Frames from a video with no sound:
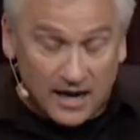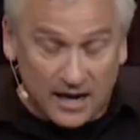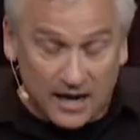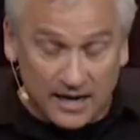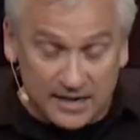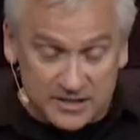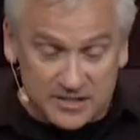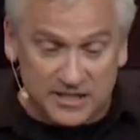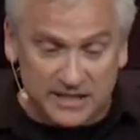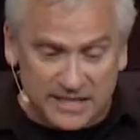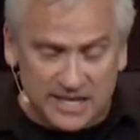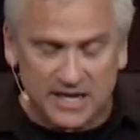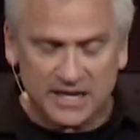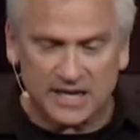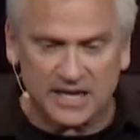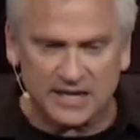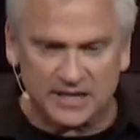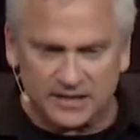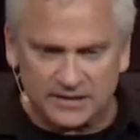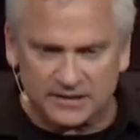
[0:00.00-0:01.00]
honestly,
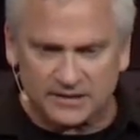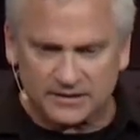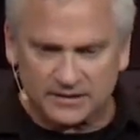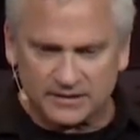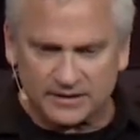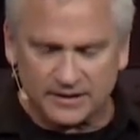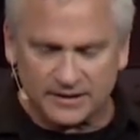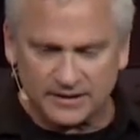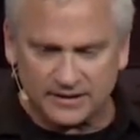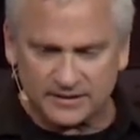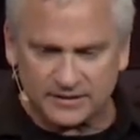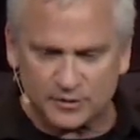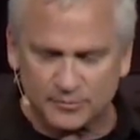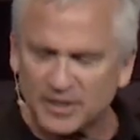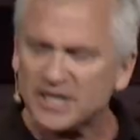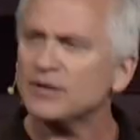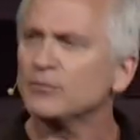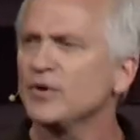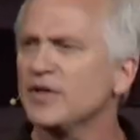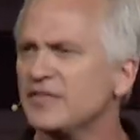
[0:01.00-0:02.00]
it, it, to
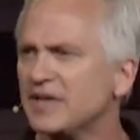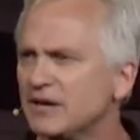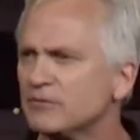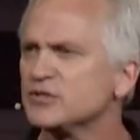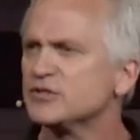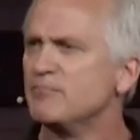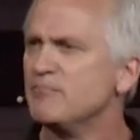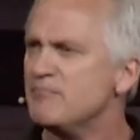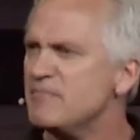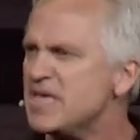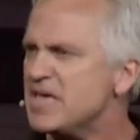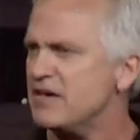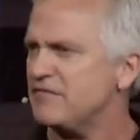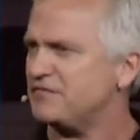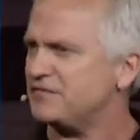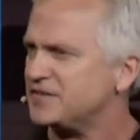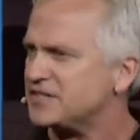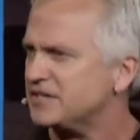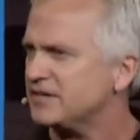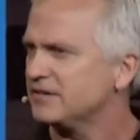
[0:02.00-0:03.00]
begin with, I was
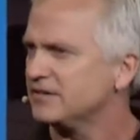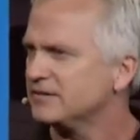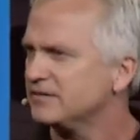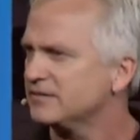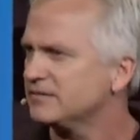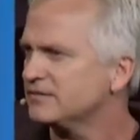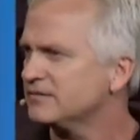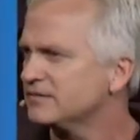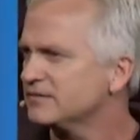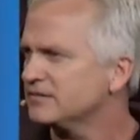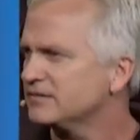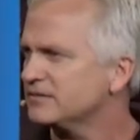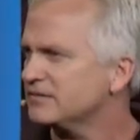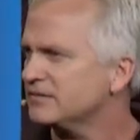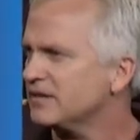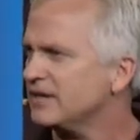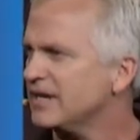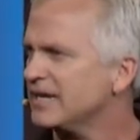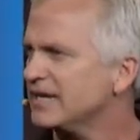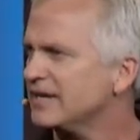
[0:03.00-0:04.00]
miffed.
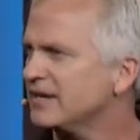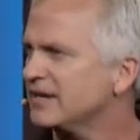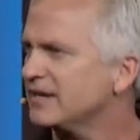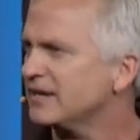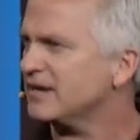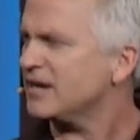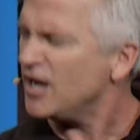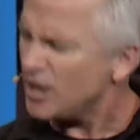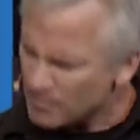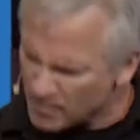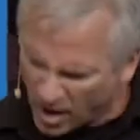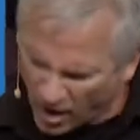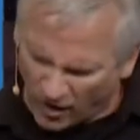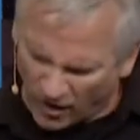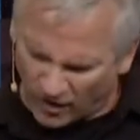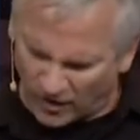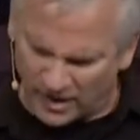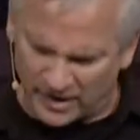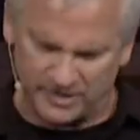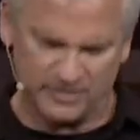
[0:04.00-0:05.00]
Like, come
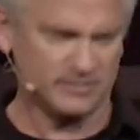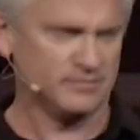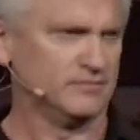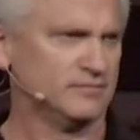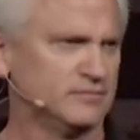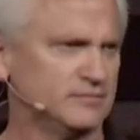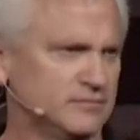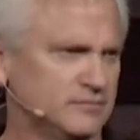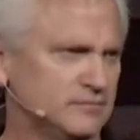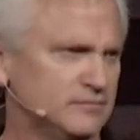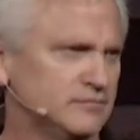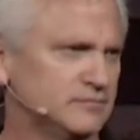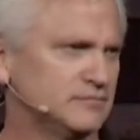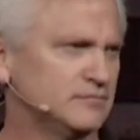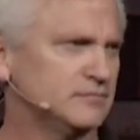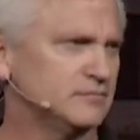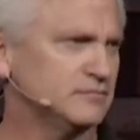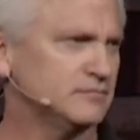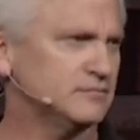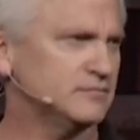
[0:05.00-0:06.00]
on.
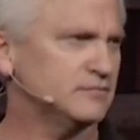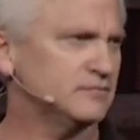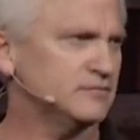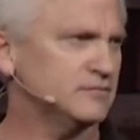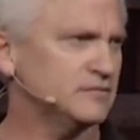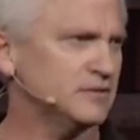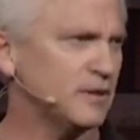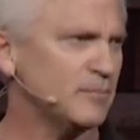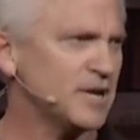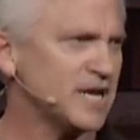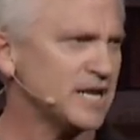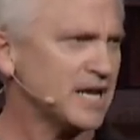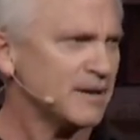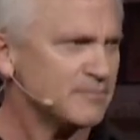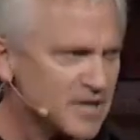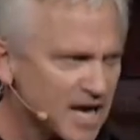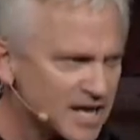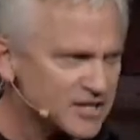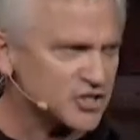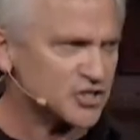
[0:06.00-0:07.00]
I mean, I'm
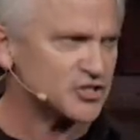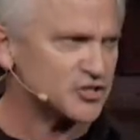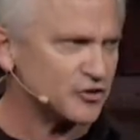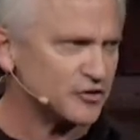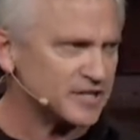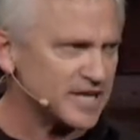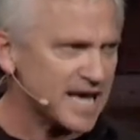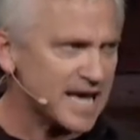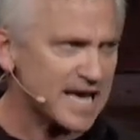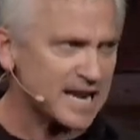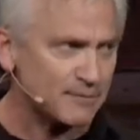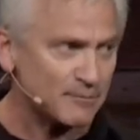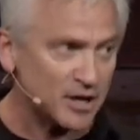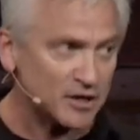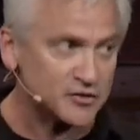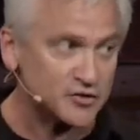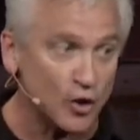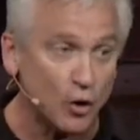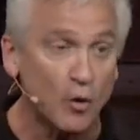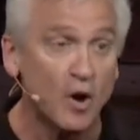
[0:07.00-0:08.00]
not just your dad, I'm
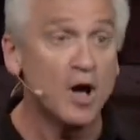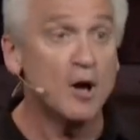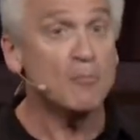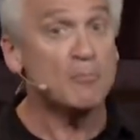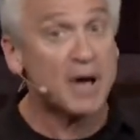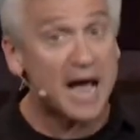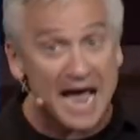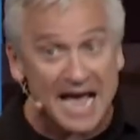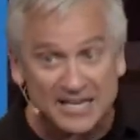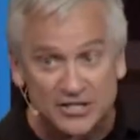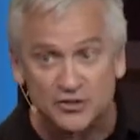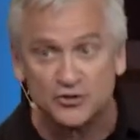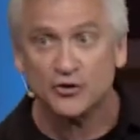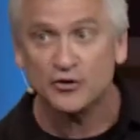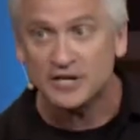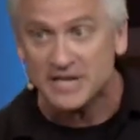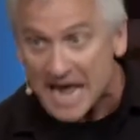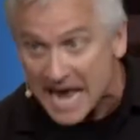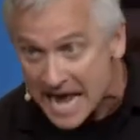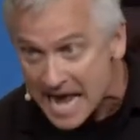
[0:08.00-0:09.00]
also Pastor
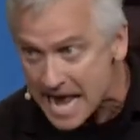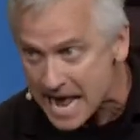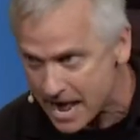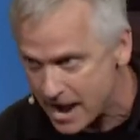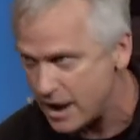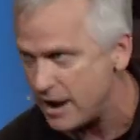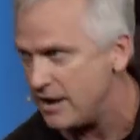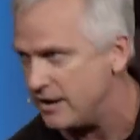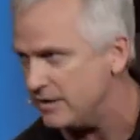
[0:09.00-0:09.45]
Dan.